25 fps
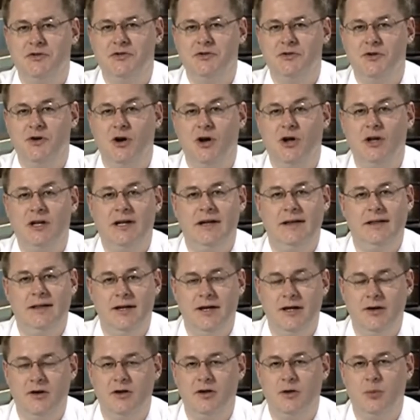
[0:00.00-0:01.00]
to call in
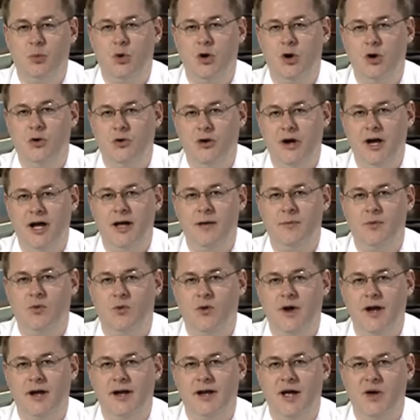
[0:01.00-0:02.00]
later in the program.
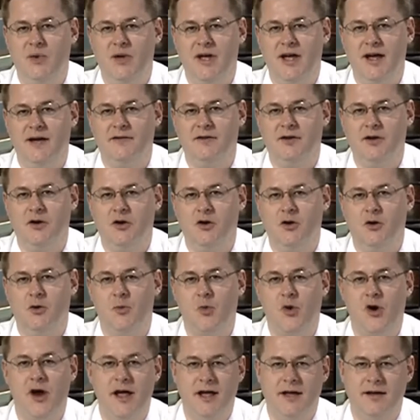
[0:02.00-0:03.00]
Right now, we have to go to
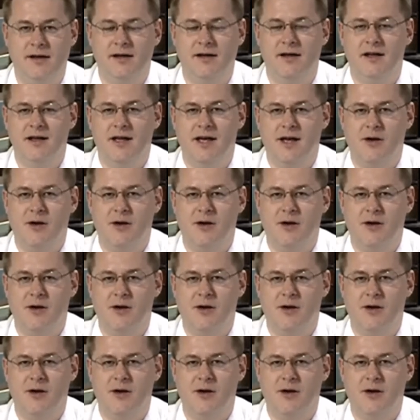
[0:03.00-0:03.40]
a break.